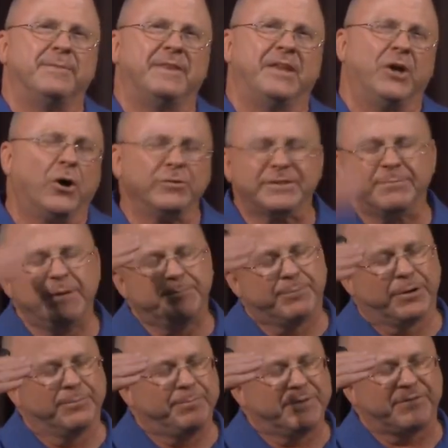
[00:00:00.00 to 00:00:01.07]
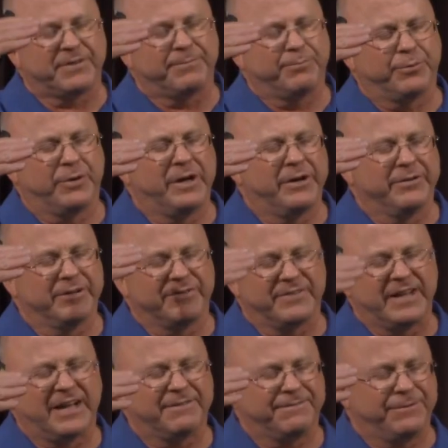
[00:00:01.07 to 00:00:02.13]
The ultimate purpose of prayer is
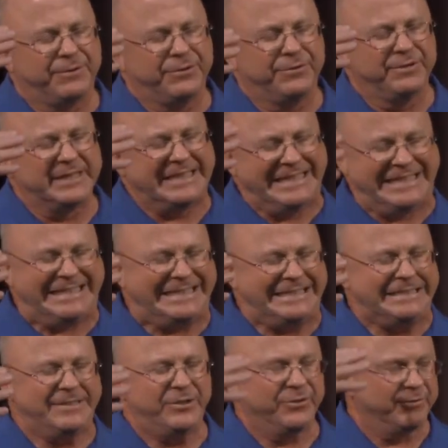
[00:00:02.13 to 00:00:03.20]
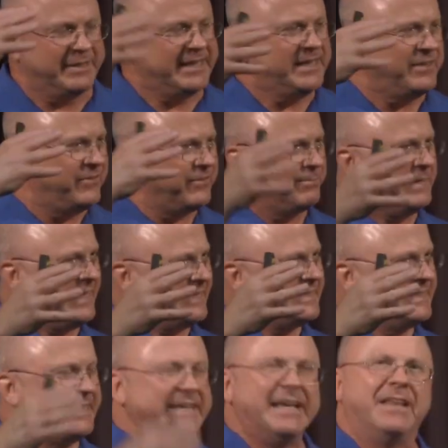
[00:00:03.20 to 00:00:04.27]
not for you to get your needs
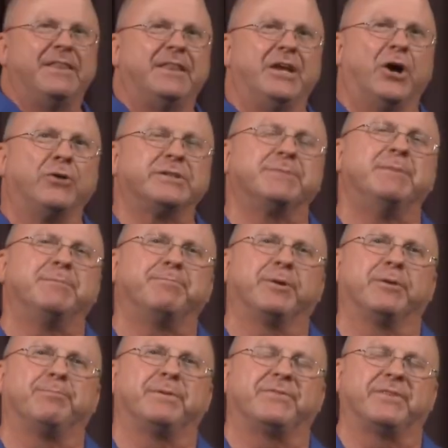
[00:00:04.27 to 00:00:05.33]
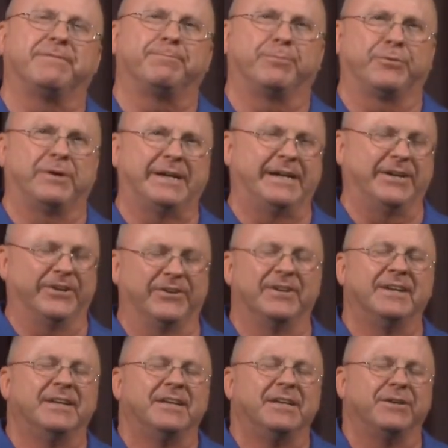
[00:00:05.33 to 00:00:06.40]
met. The ultimate purpose of prayer
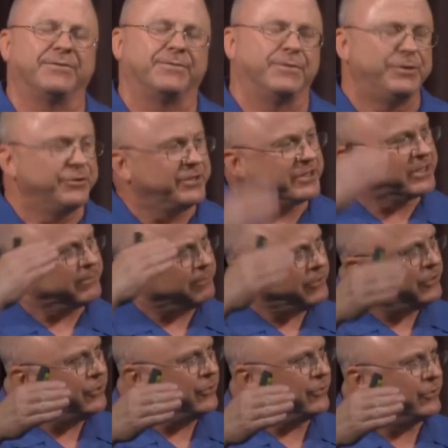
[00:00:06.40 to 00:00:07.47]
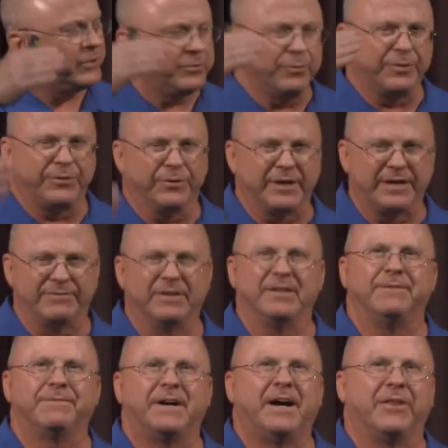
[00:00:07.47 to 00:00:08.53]
is for you to commune with your Heavenly
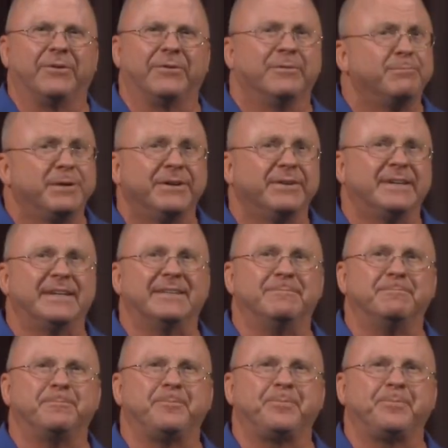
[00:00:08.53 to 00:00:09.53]
Father, period.